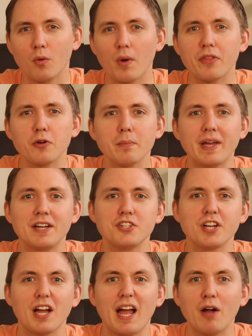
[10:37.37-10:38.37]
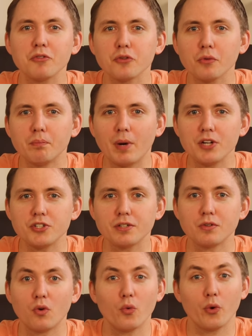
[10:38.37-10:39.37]
Whether you're managing a household
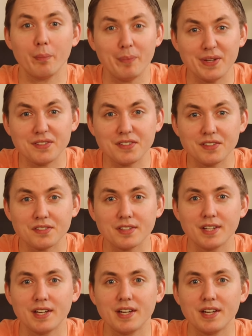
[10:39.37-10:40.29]
budget or a business,